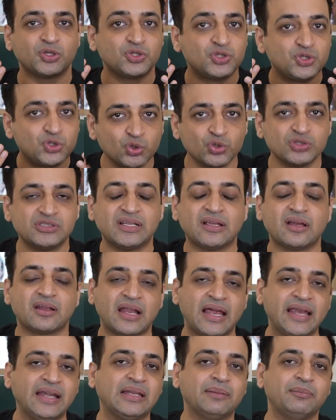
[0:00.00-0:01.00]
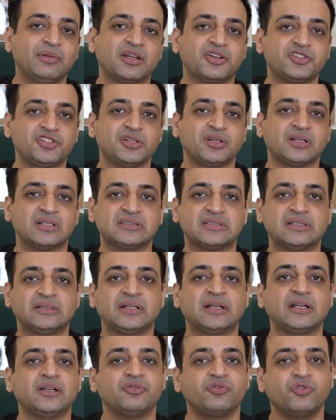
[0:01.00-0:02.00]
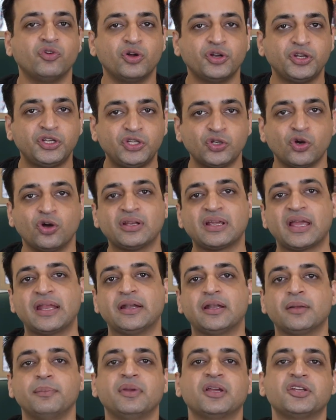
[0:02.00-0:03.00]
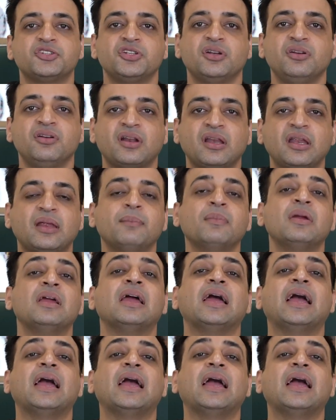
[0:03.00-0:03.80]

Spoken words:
choosing right immigration consultant for your Canada immigration dream,